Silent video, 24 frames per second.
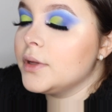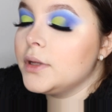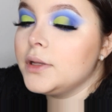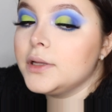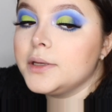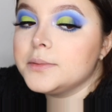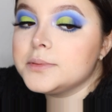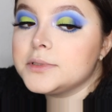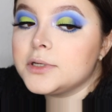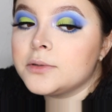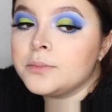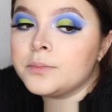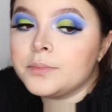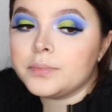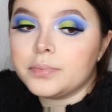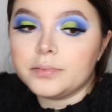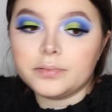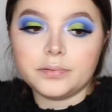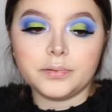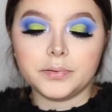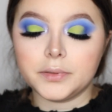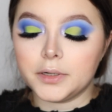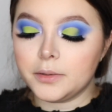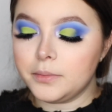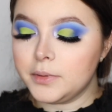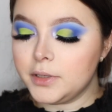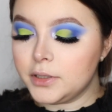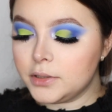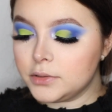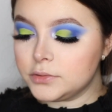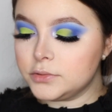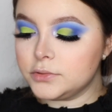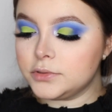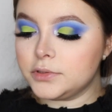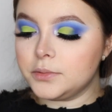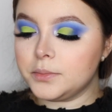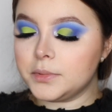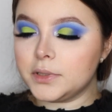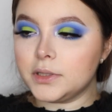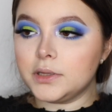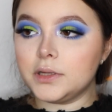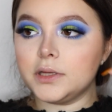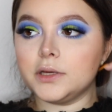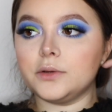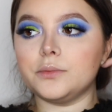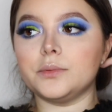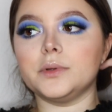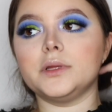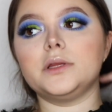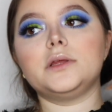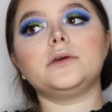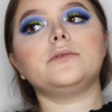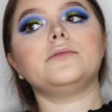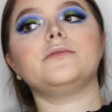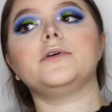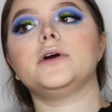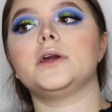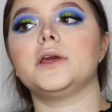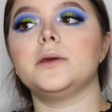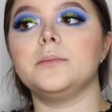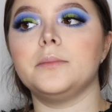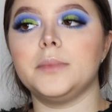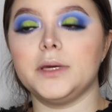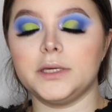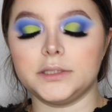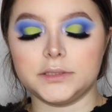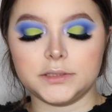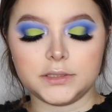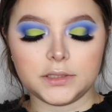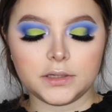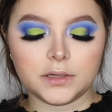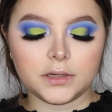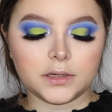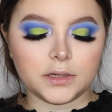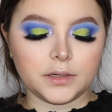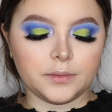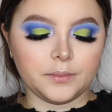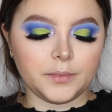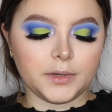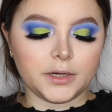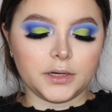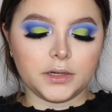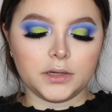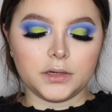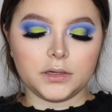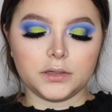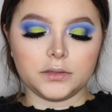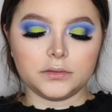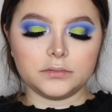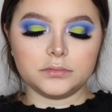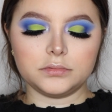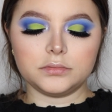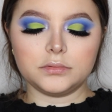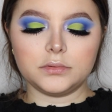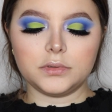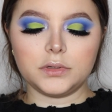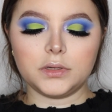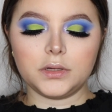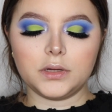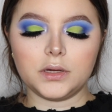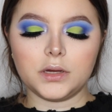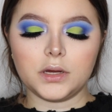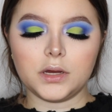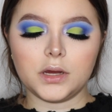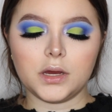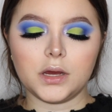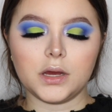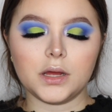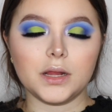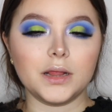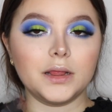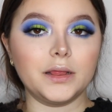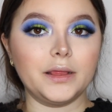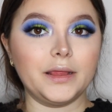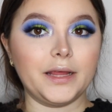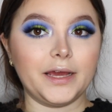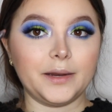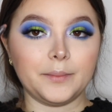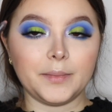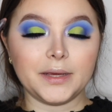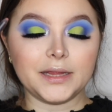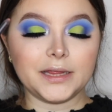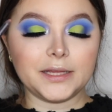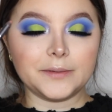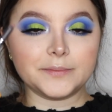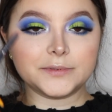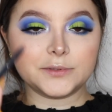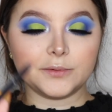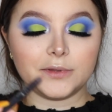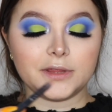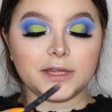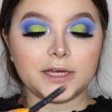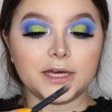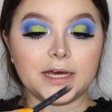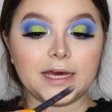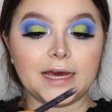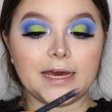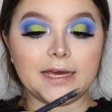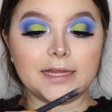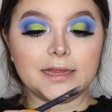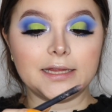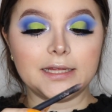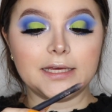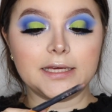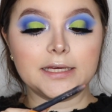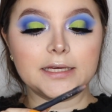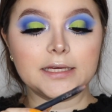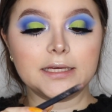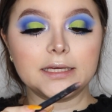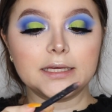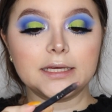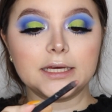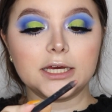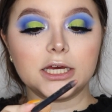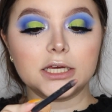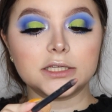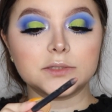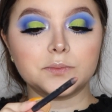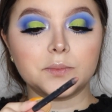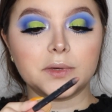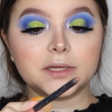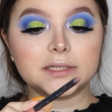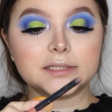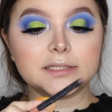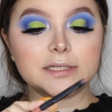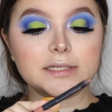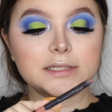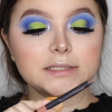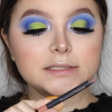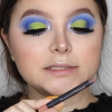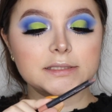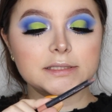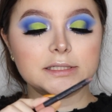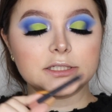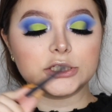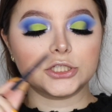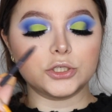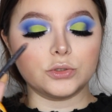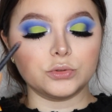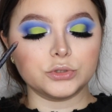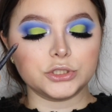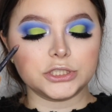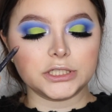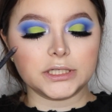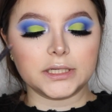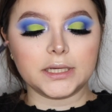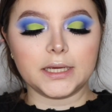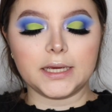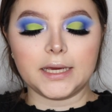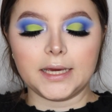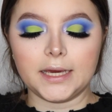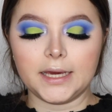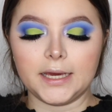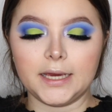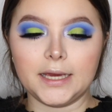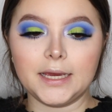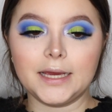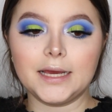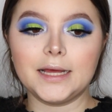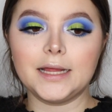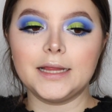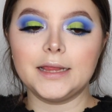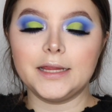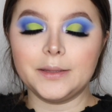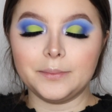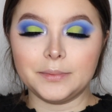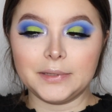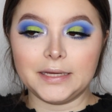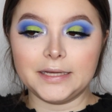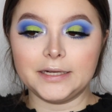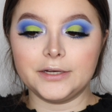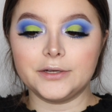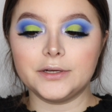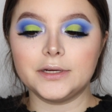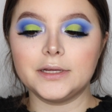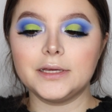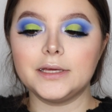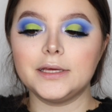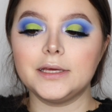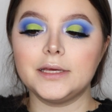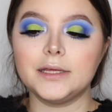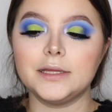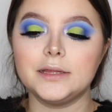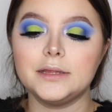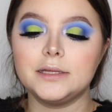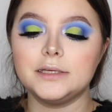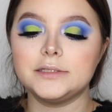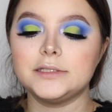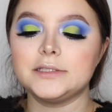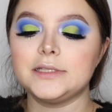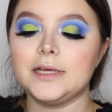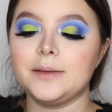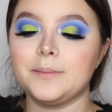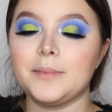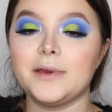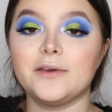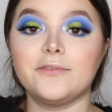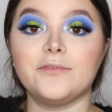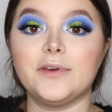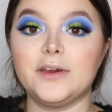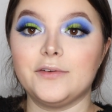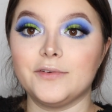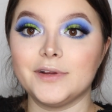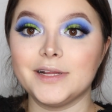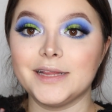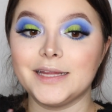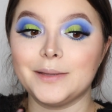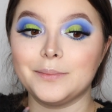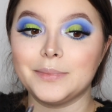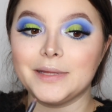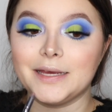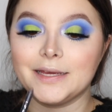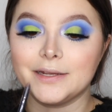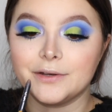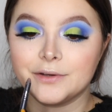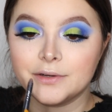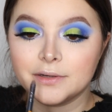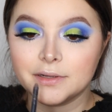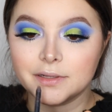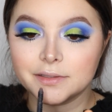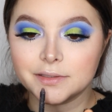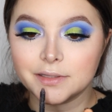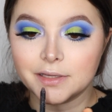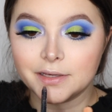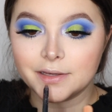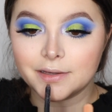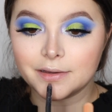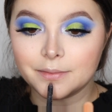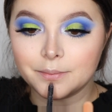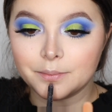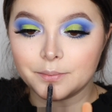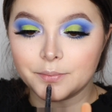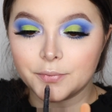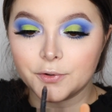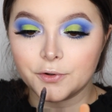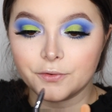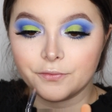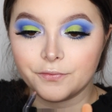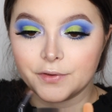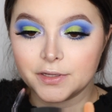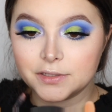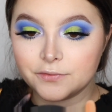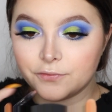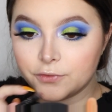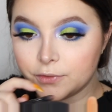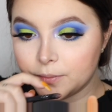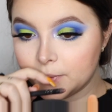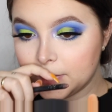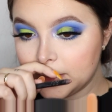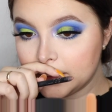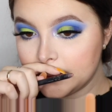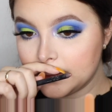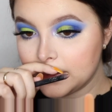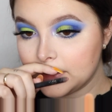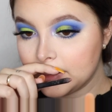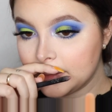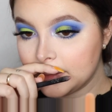the lips, I'm probably gonna do something like really fucking basic. I'm gonna line my lips with the Kylie Cosmetics Dolce K lip liner. This is like my favorite lip liner. It's like perfect for me.